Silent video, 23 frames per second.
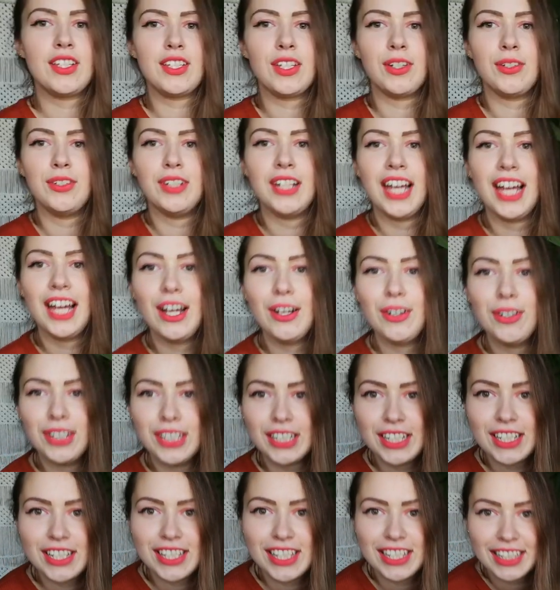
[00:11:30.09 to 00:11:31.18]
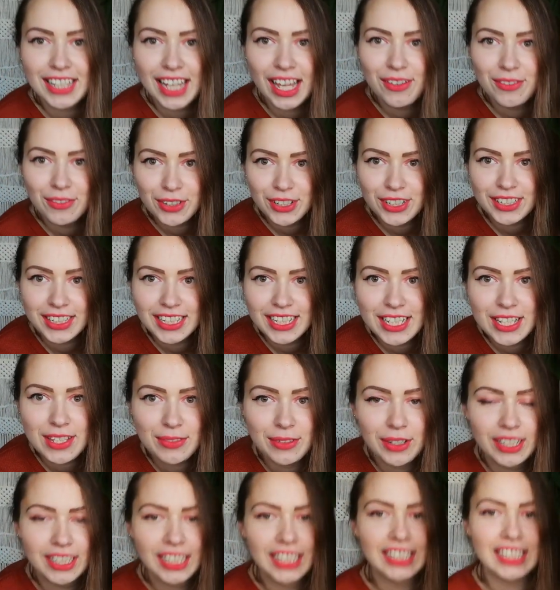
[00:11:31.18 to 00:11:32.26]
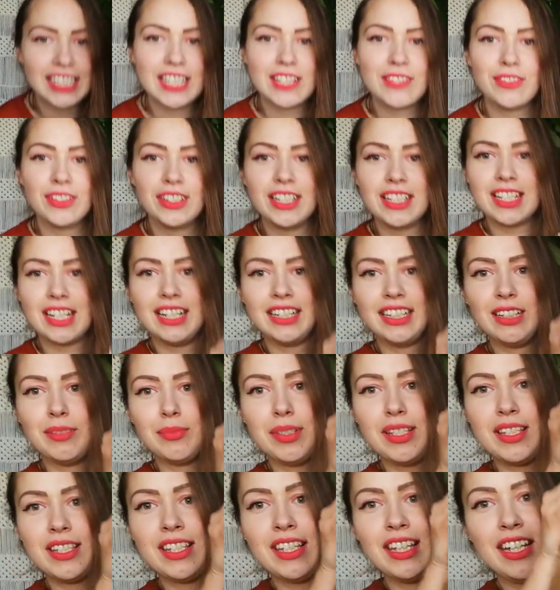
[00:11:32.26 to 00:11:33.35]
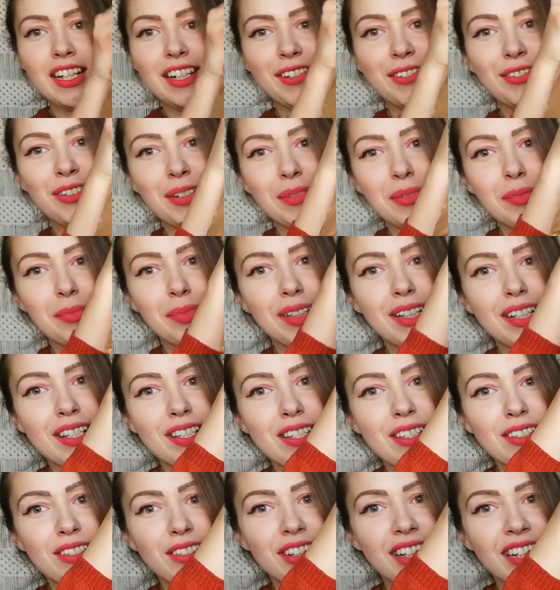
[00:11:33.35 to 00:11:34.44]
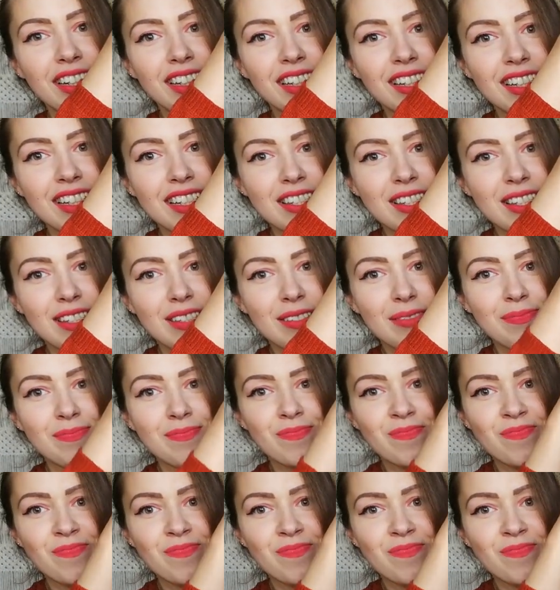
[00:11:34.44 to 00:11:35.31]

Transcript: So now is the time for this one, and this one is a little bit scary for me because look at this.